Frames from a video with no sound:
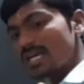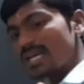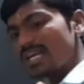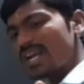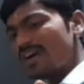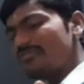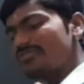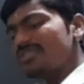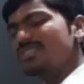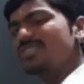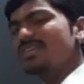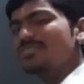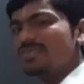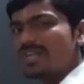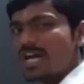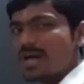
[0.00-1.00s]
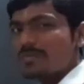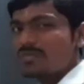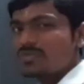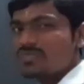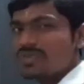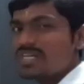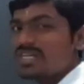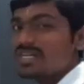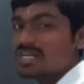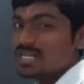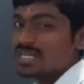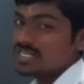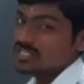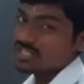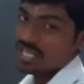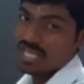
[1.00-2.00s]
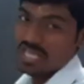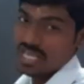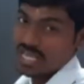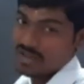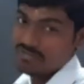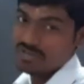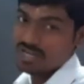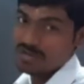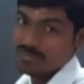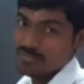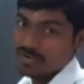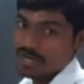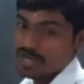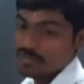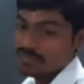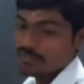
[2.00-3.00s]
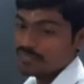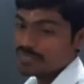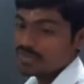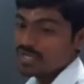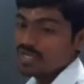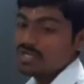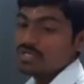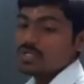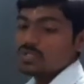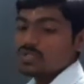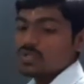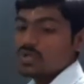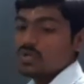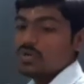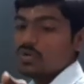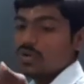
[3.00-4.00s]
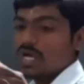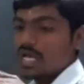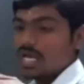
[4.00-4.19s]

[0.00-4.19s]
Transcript: after some times when it reaches the equilibrium, so